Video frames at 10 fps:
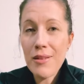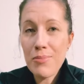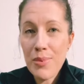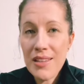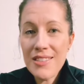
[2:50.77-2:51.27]
the
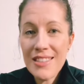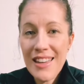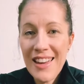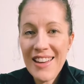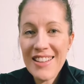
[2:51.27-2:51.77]
biggest
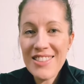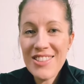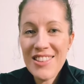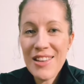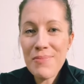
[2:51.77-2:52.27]

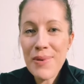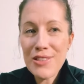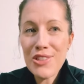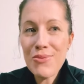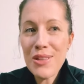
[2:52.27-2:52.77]
cage that
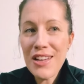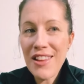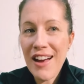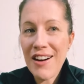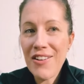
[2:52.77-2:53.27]
budget will
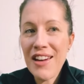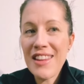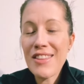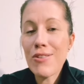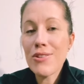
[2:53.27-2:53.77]
allow
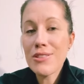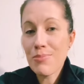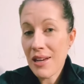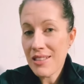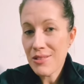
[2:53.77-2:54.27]
and your
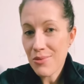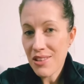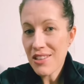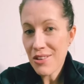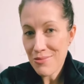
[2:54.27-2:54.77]
space
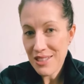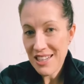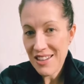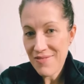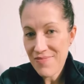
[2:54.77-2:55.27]
will
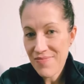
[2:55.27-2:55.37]
accommodate.